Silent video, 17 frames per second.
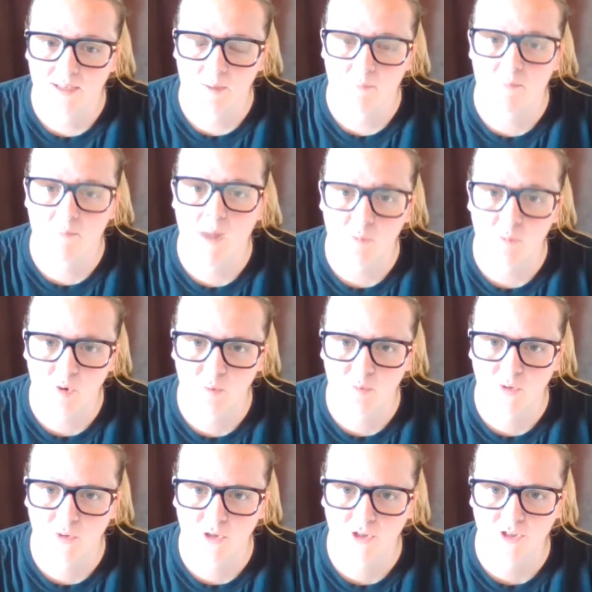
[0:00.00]

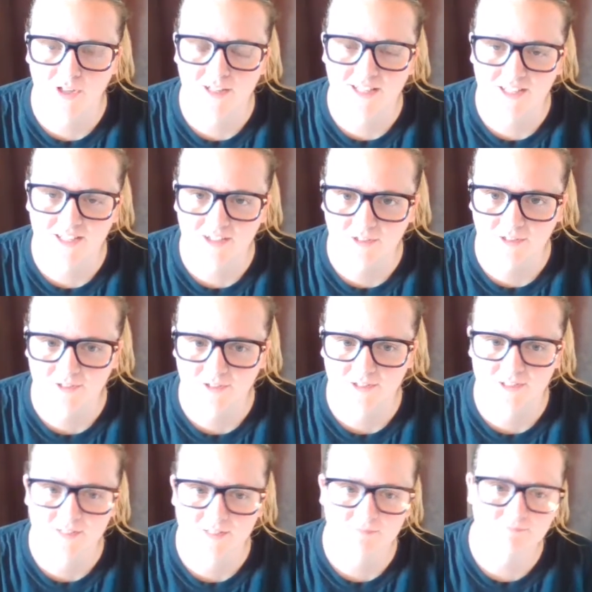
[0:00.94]
memorable
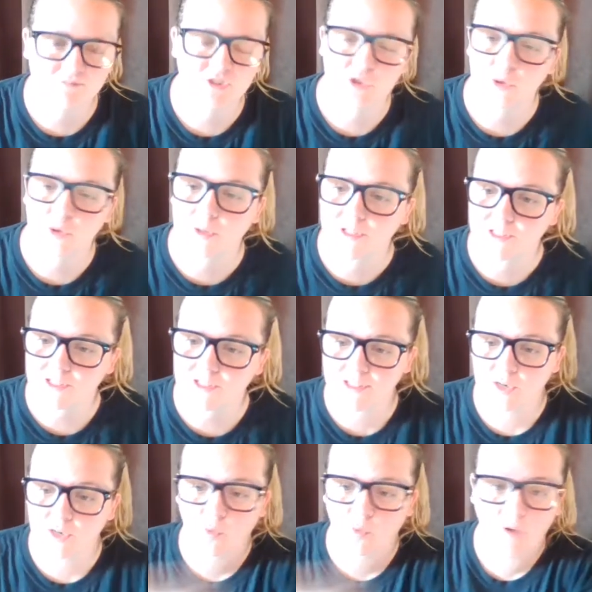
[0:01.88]
kills, so let's just
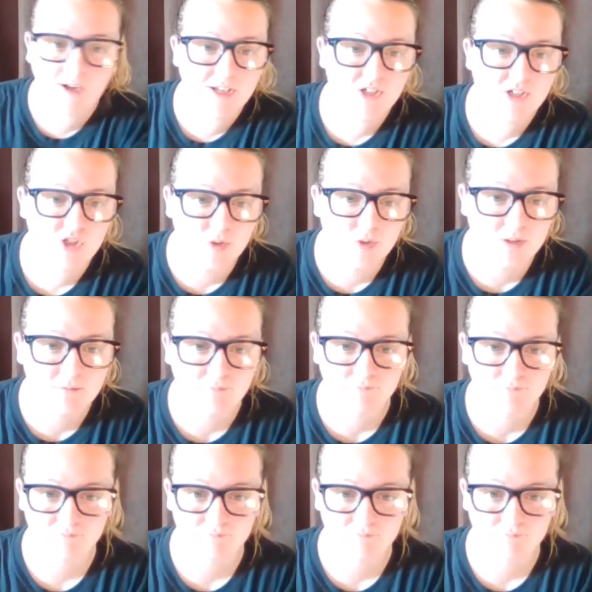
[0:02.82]
get right into it.